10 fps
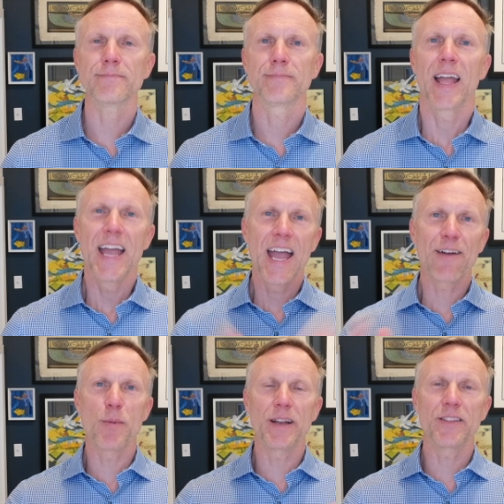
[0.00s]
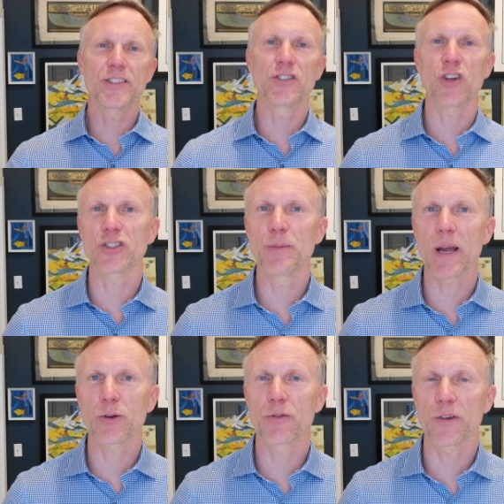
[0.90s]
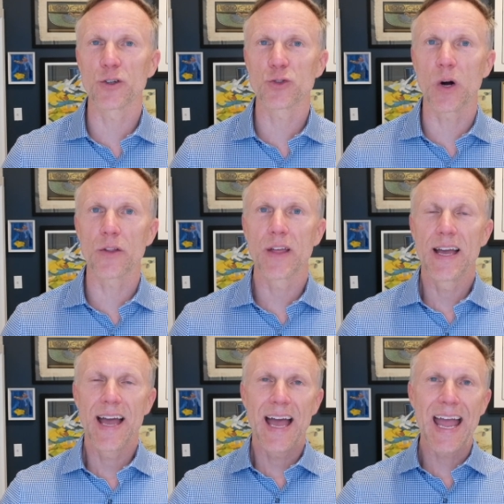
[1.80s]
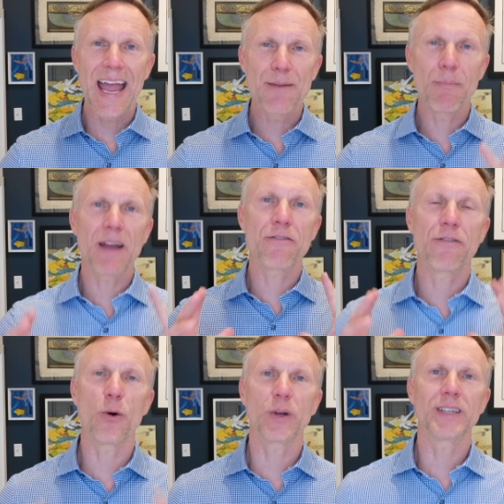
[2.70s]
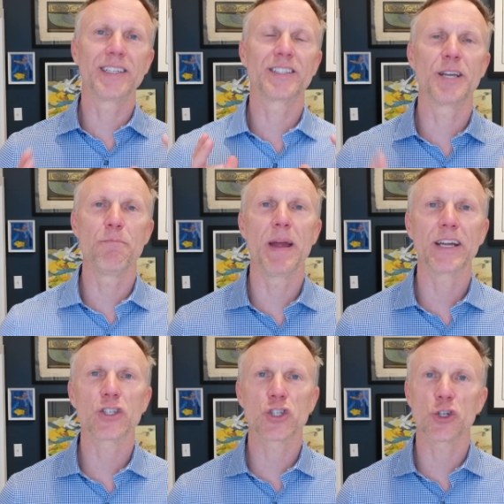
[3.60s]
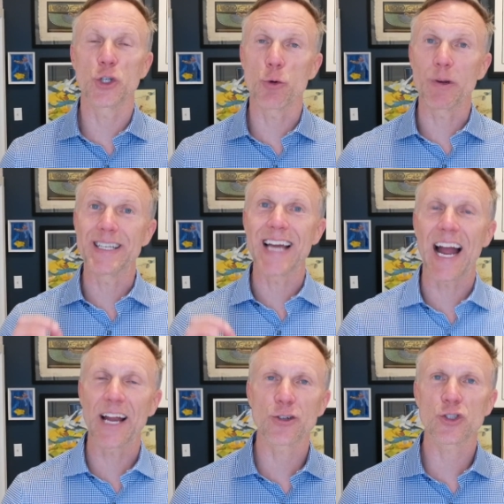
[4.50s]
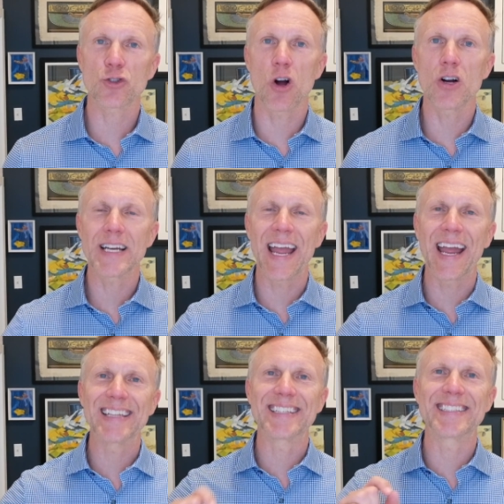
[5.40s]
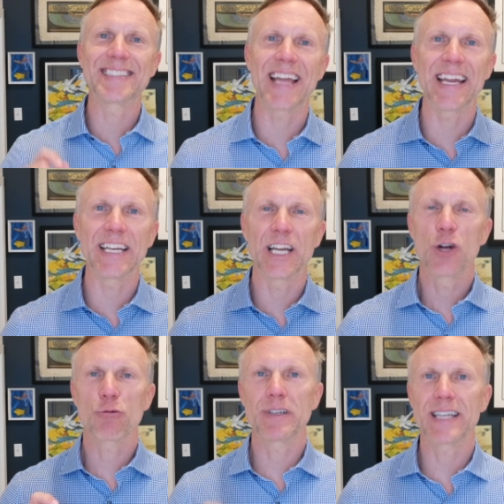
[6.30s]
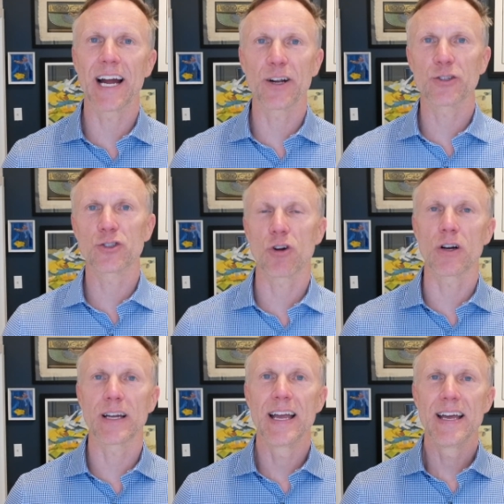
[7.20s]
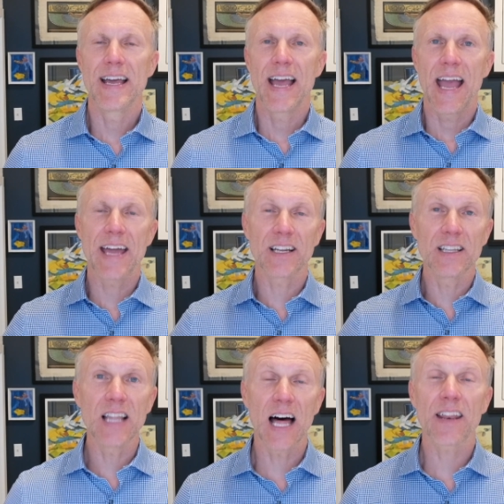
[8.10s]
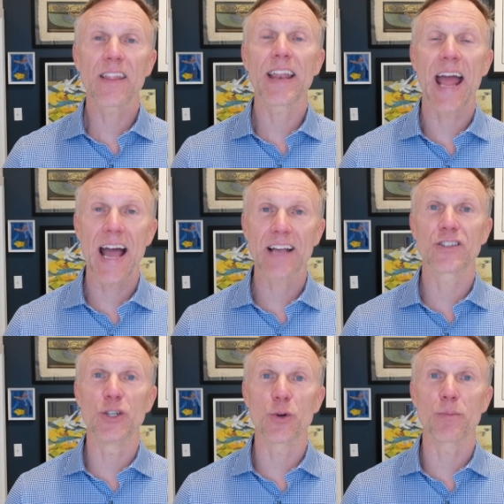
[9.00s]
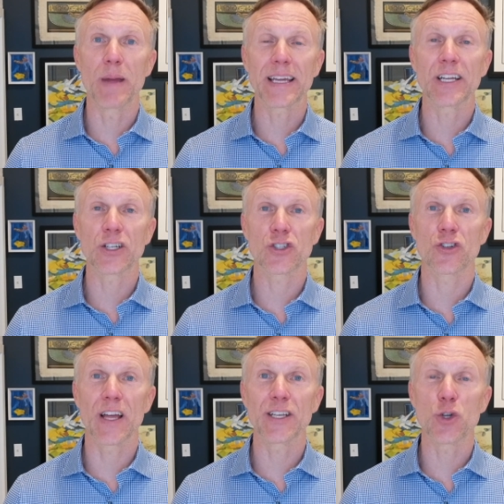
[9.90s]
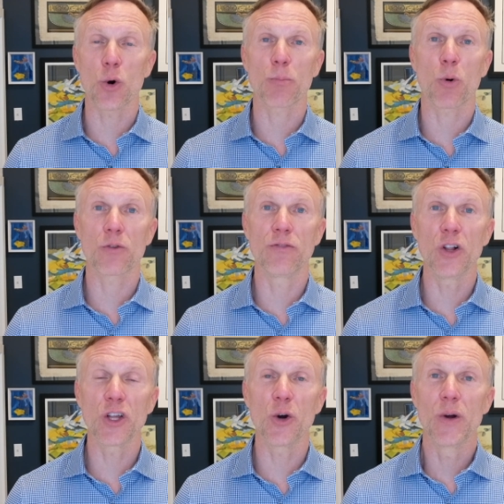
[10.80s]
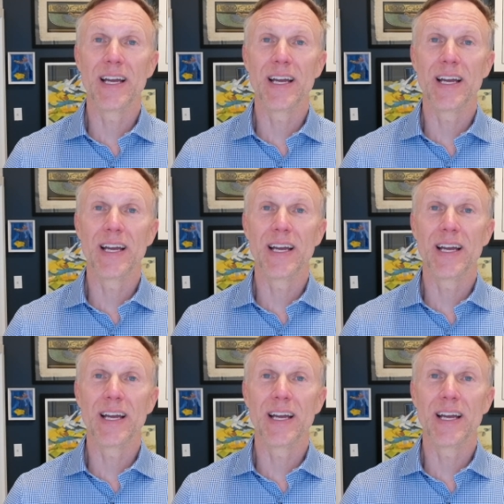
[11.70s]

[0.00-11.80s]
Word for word: Hey everybody, this is RC Peck with Fearless Wealth, and my focus is to make sure you retire strong and stay retired strong. And a lot of that has to do with making sure that your portfolio